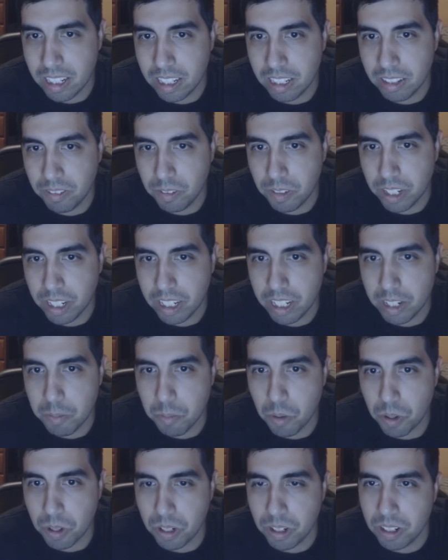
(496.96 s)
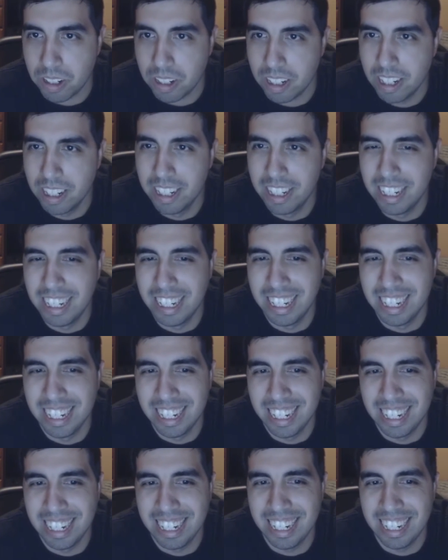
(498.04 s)
Oh, not anymore.
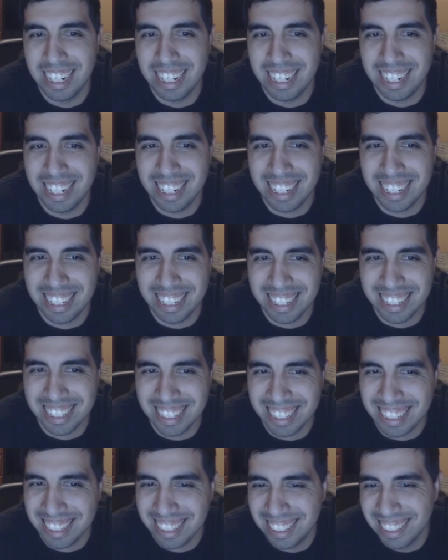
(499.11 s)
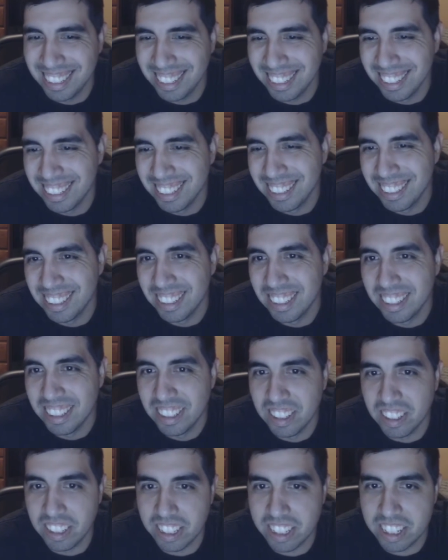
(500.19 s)
At
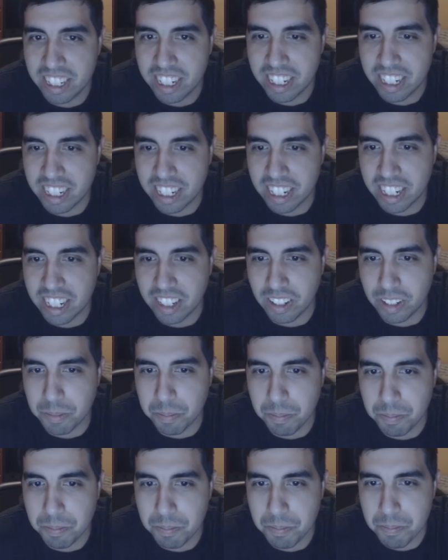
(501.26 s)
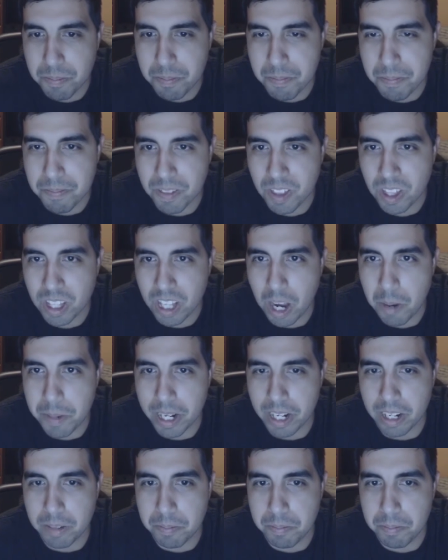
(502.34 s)
least he didn't kill him. I
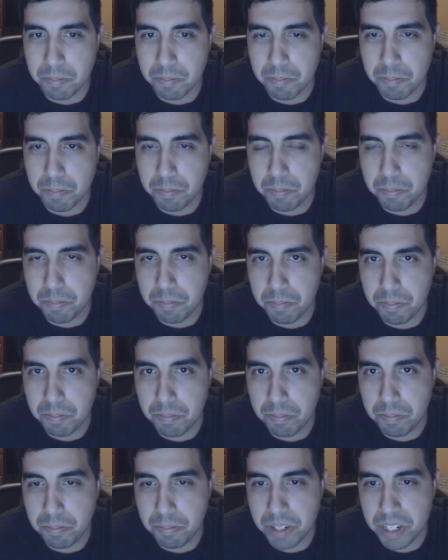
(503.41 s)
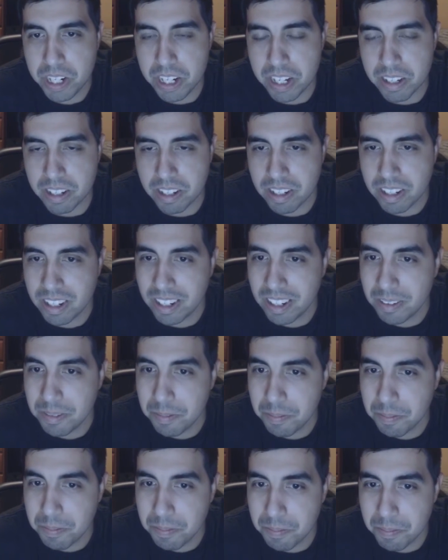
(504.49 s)
mean, he... Jesus.
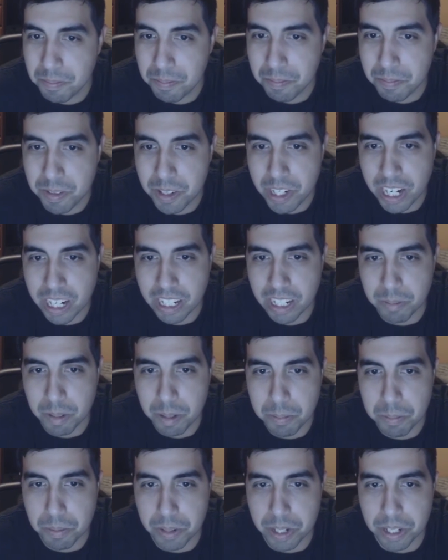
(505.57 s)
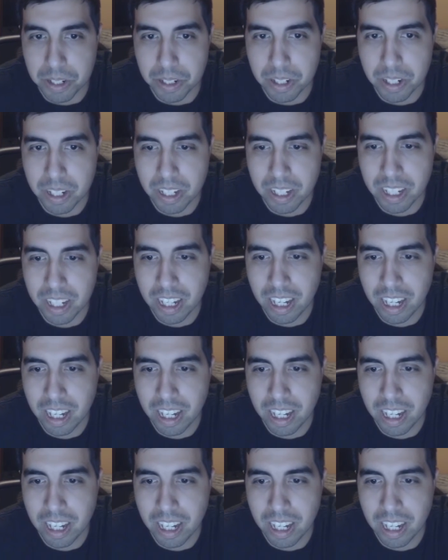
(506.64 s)
Jacked him up pretty good.